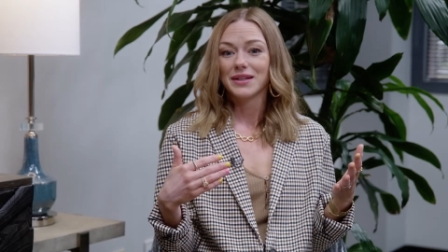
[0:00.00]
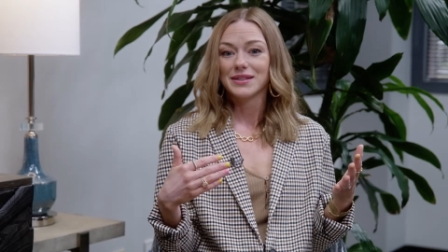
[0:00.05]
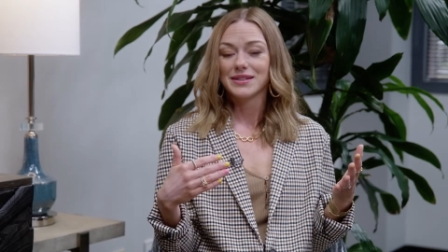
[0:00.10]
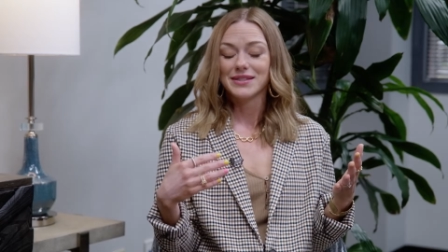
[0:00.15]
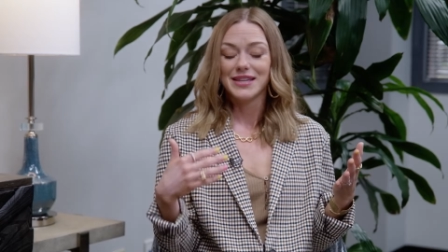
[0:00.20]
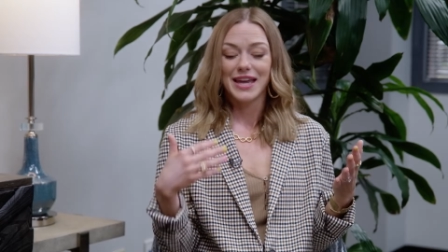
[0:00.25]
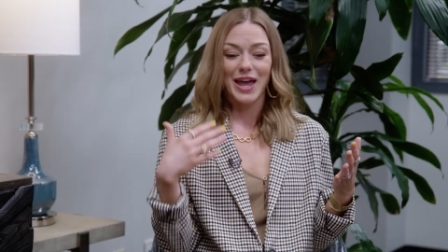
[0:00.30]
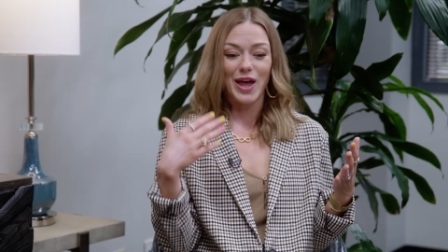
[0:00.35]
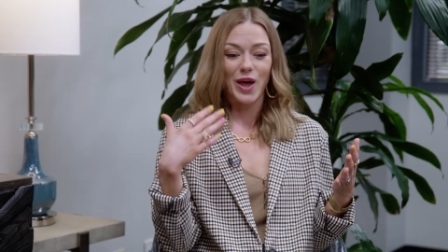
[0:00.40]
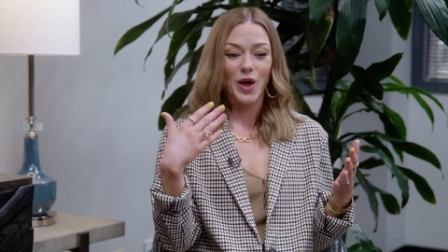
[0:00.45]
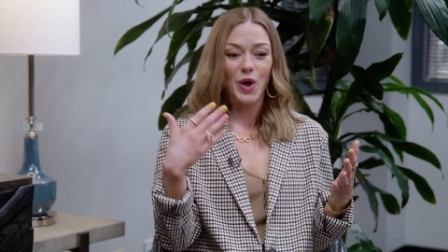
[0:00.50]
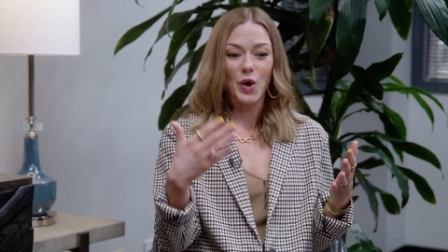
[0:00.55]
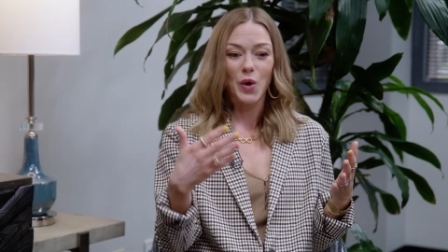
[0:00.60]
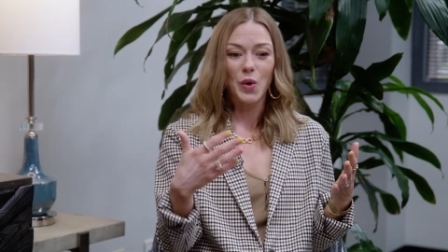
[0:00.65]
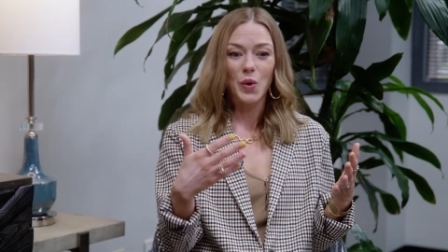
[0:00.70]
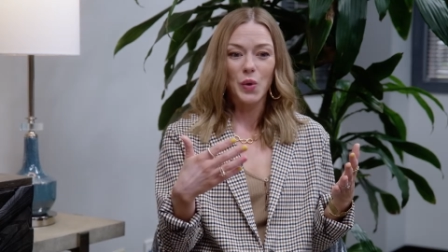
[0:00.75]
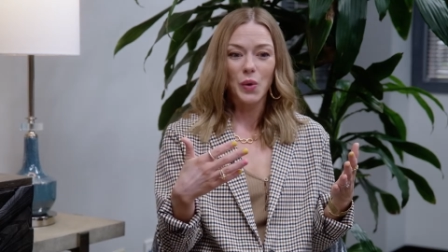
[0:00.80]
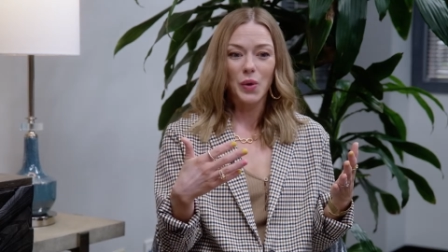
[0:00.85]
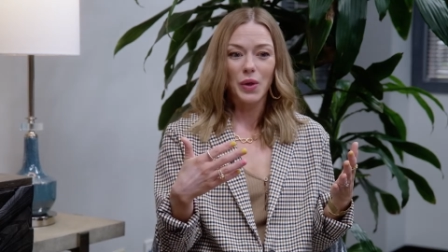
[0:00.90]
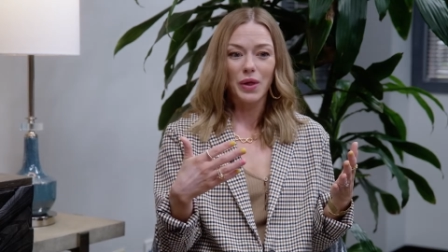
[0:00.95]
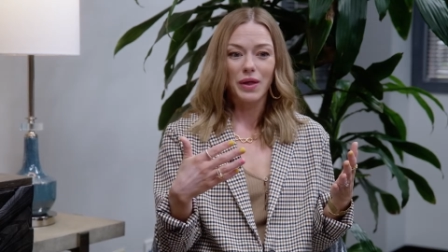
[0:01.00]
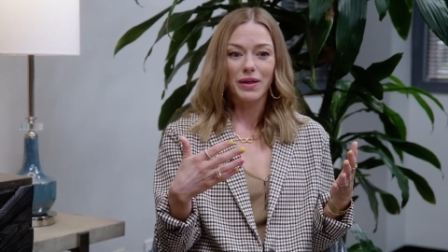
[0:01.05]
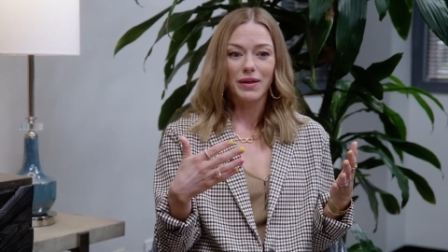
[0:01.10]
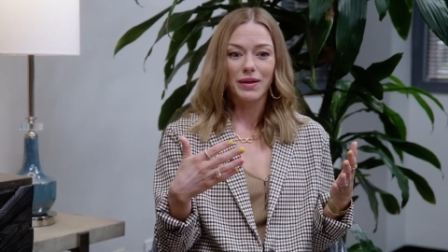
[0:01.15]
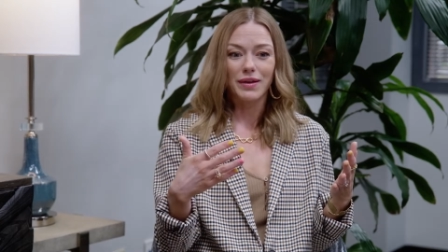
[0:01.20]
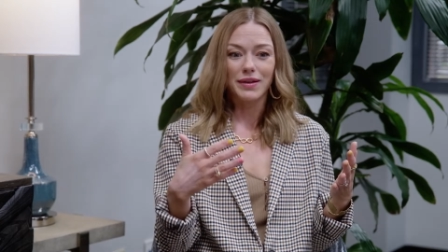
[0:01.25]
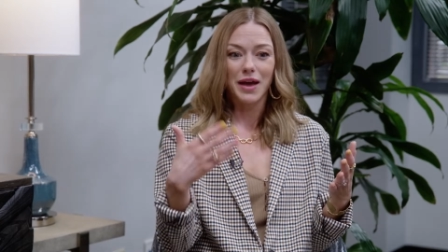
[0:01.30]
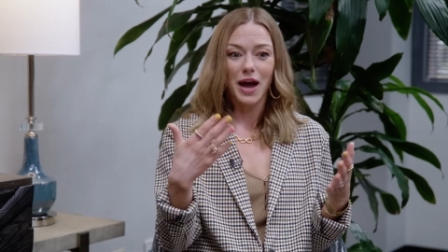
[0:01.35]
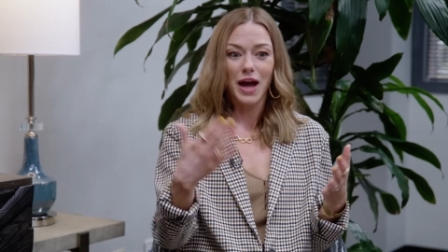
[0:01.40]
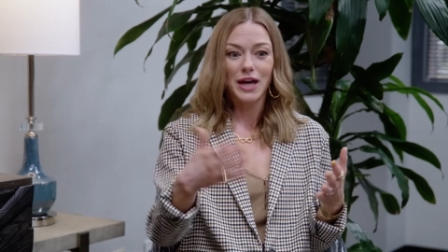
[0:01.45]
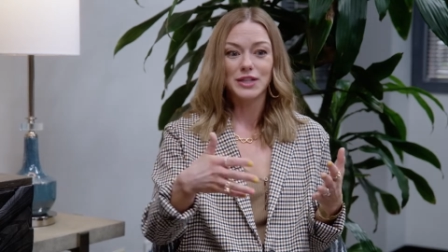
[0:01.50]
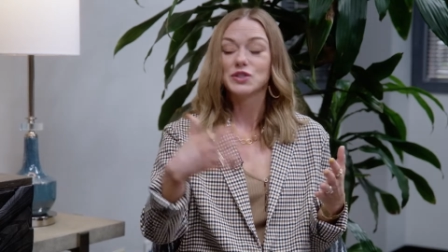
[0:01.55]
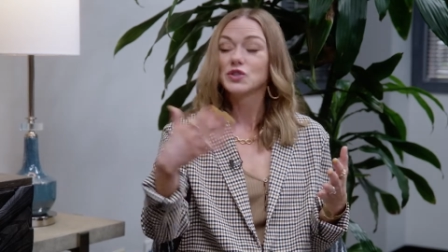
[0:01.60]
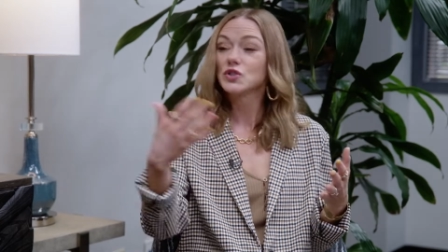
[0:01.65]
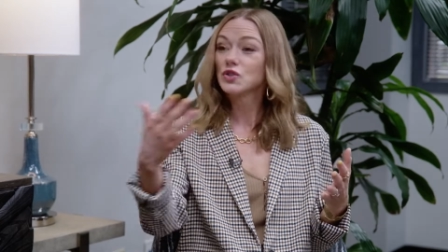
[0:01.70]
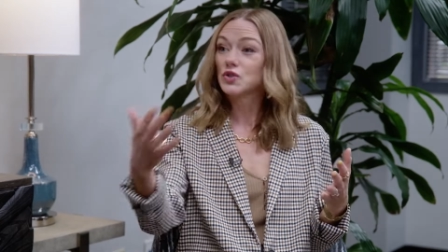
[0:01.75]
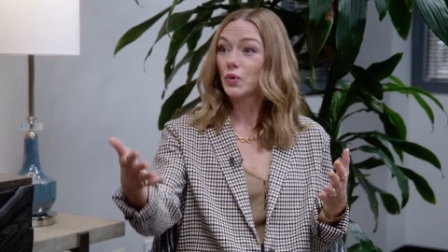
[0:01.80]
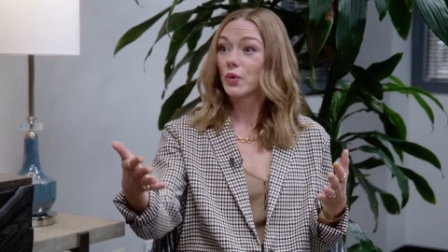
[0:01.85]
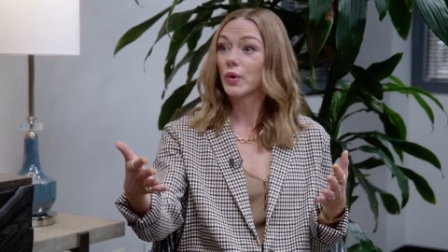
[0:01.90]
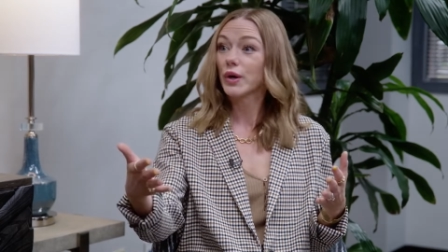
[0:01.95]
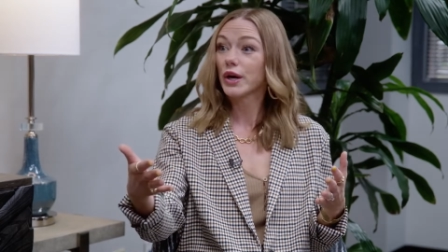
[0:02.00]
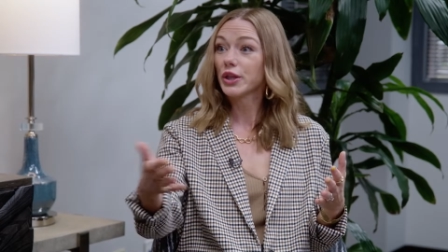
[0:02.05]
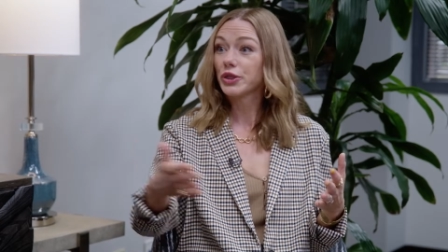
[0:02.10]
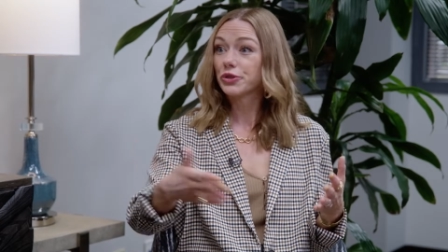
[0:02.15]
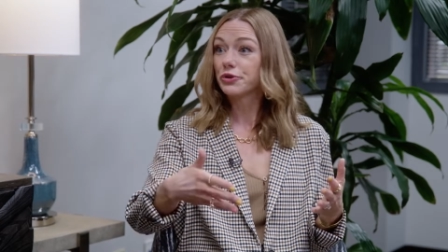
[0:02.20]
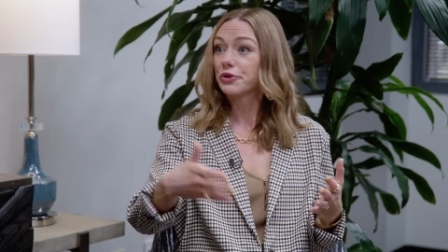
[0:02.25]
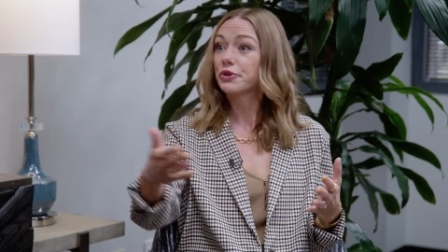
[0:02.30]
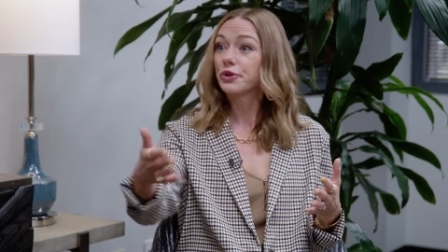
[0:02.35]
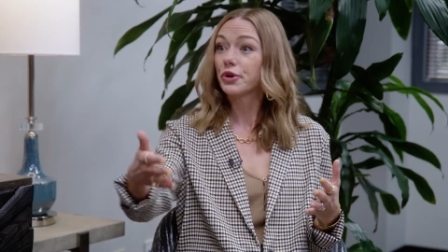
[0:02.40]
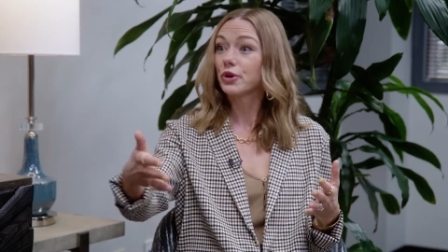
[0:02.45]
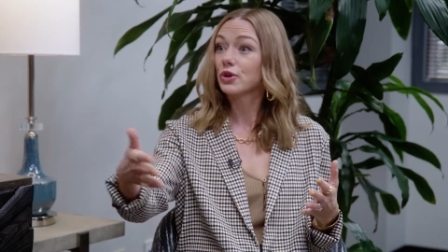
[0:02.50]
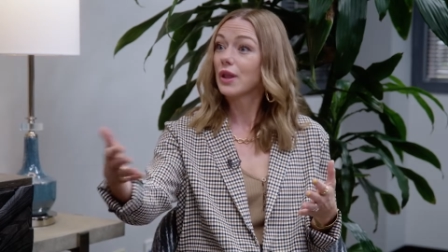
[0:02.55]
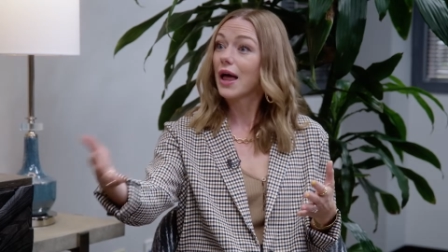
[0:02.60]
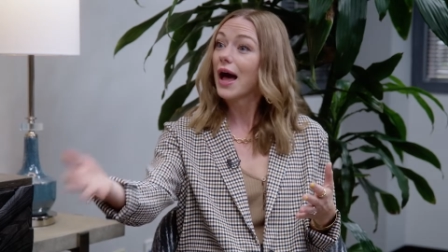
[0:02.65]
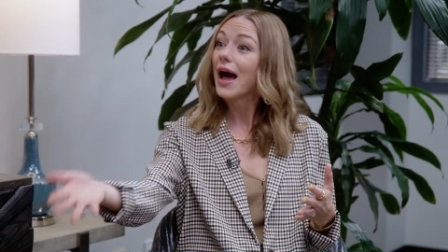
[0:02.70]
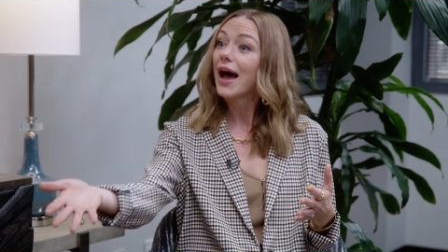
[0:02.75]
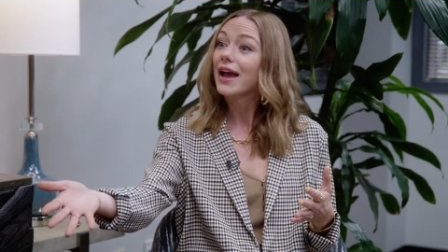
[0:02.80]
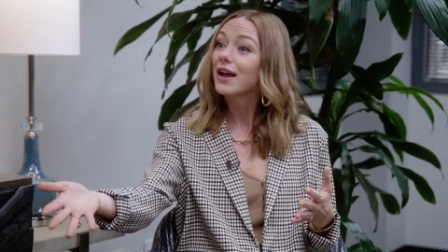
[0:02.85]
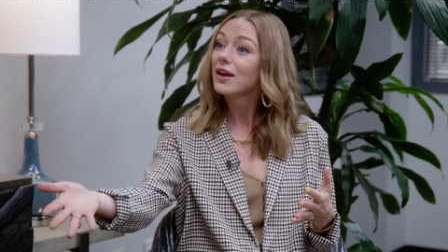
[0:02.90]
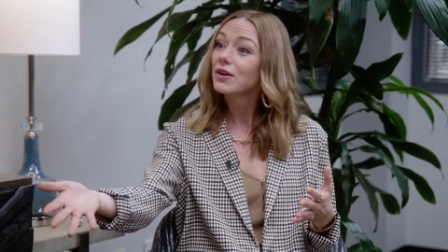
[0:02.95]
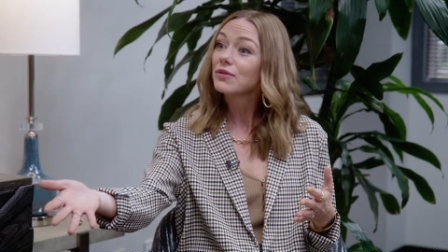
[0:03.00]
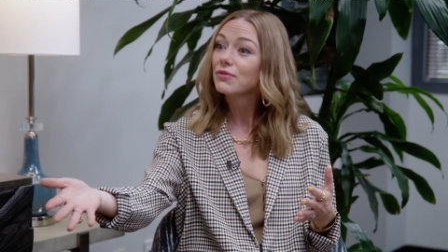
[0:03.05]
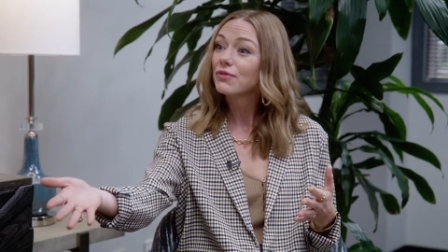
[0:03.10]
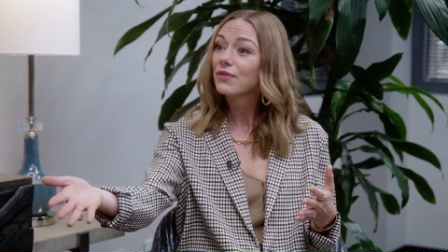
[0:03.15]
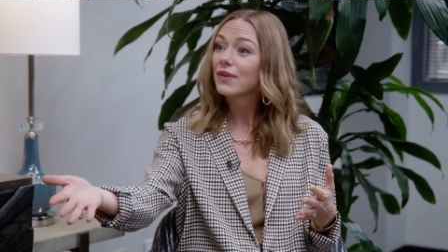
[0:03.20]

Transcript: tell God's story through your life.